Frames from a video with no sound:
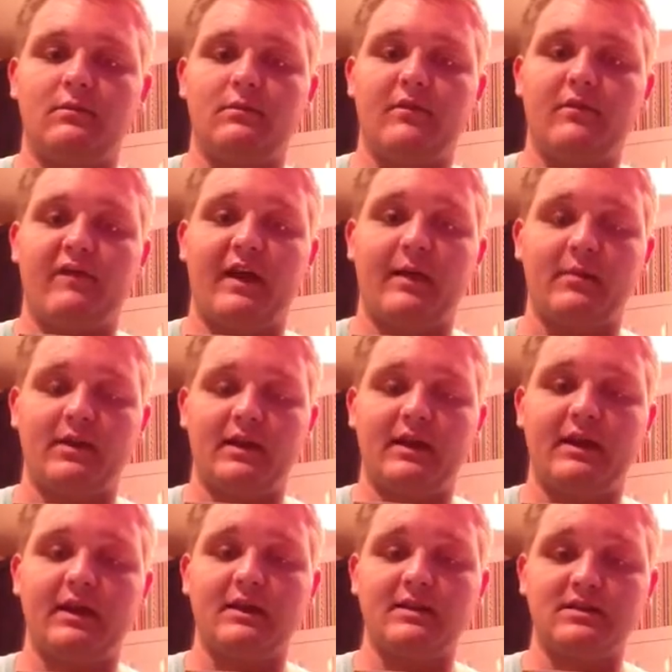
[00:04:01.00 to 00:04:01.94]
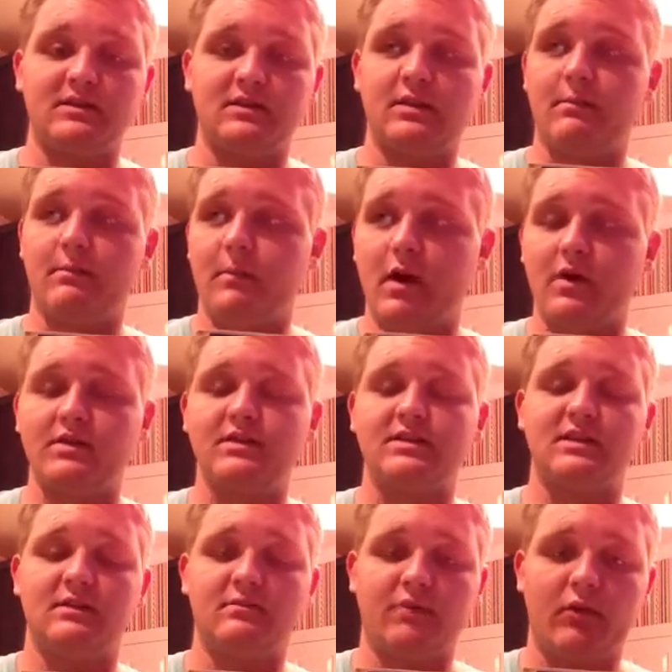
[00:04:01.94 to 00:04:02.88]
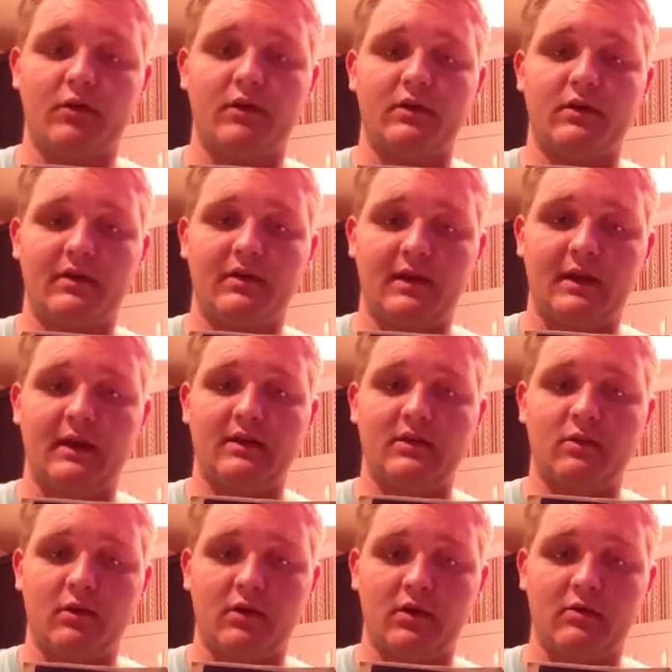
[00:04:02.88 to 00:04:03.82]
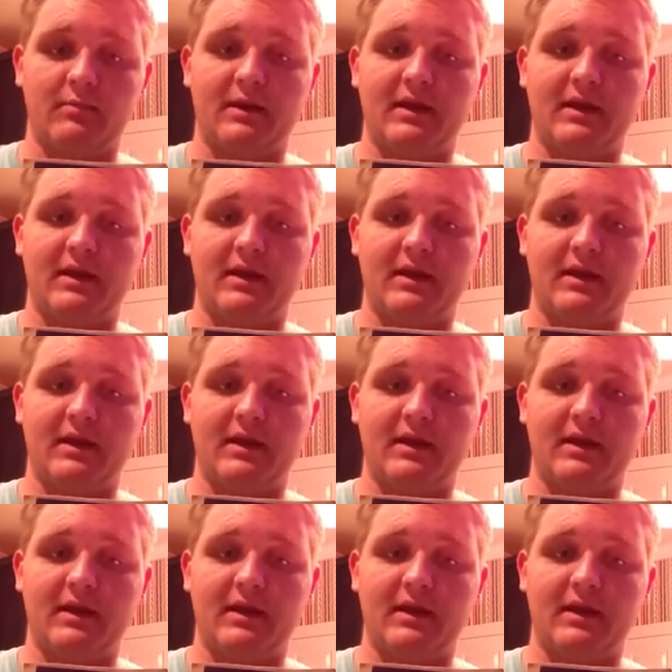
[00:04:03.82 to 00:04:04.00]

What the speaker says: family is the most important thing in the world,